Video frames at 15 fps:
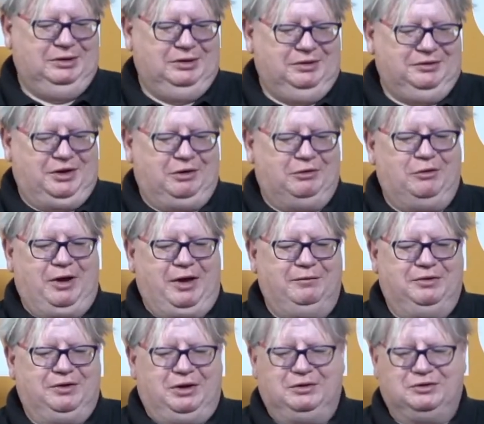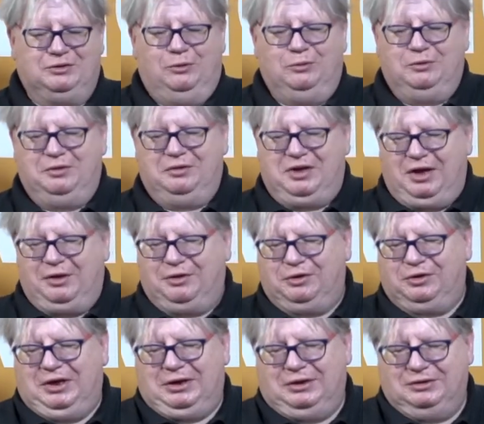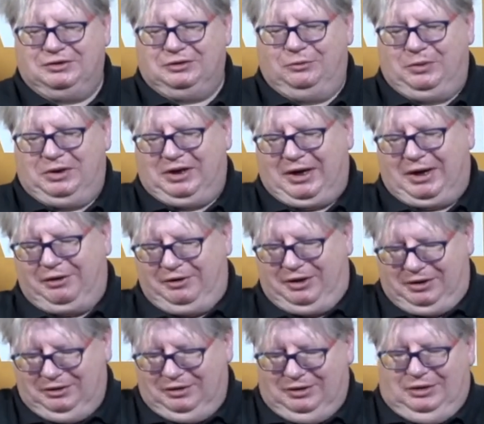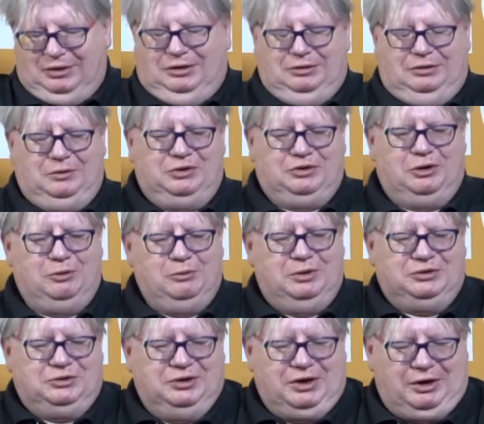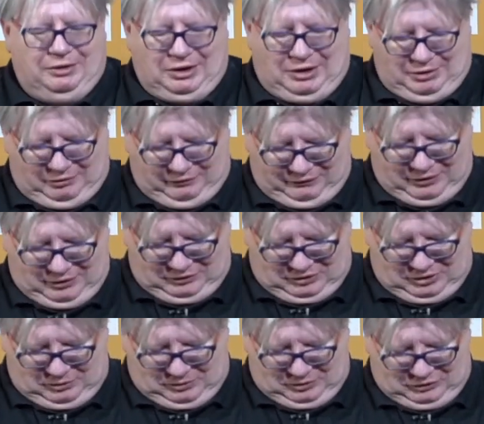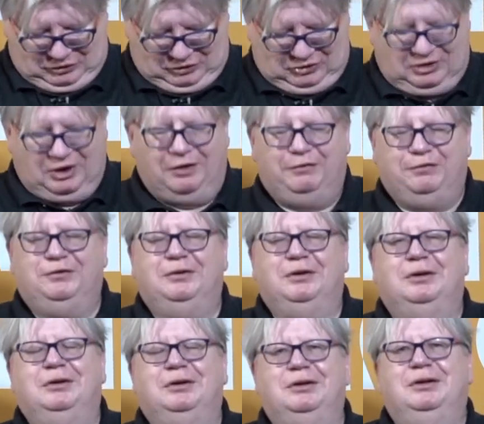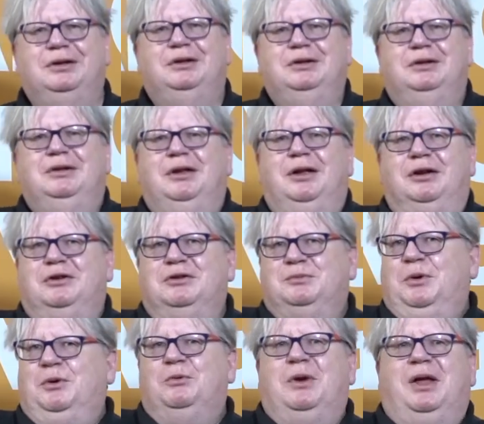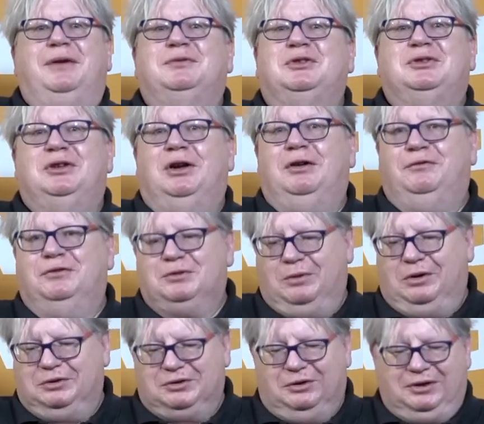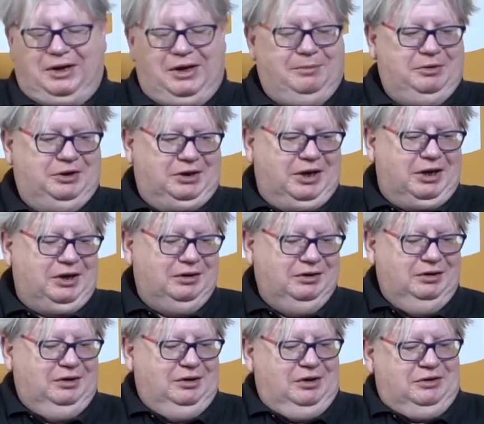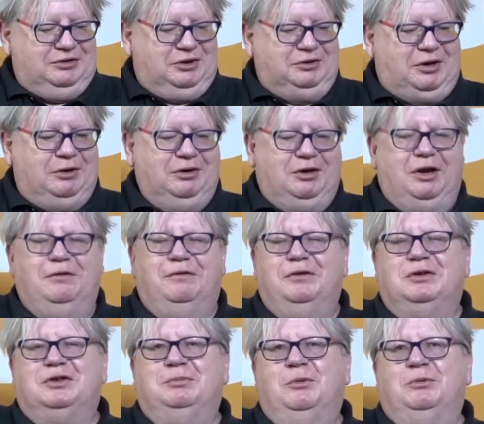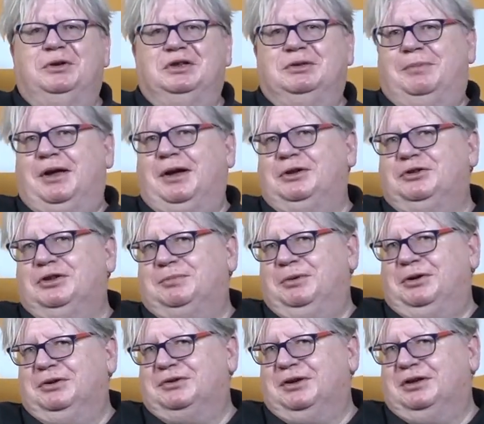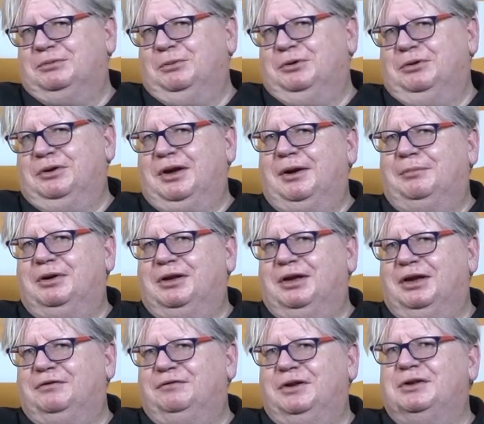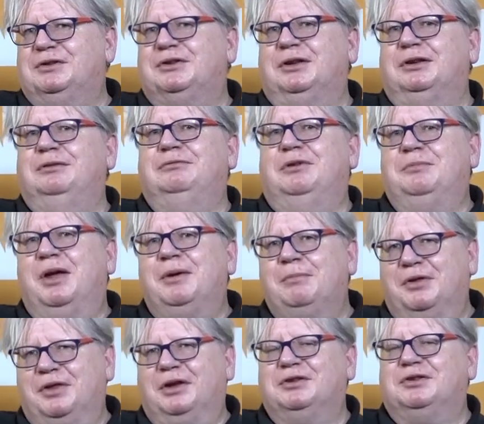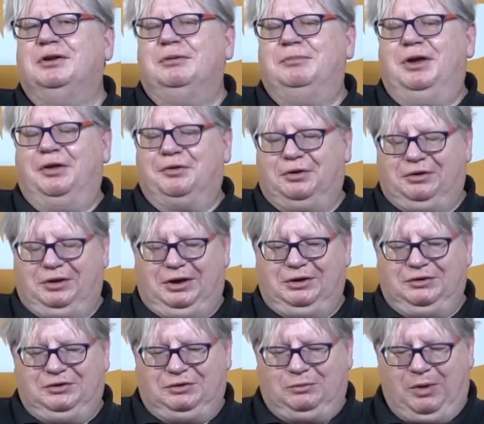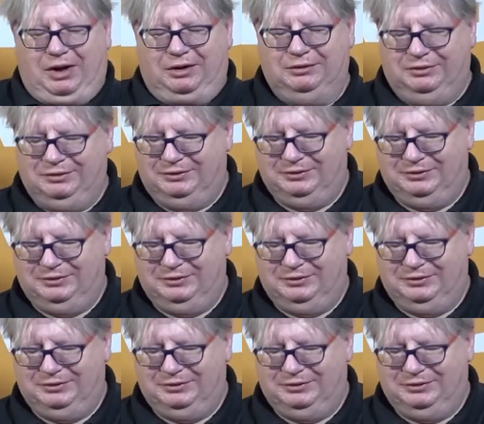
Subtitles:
There's all of the other things that we carry, which I always generically refer to as stuff, because we all have stuff as well as our camera gear. So don't go for the smallest bag just because that's what your camera gear fits in. Remember, there's going to be other things as well.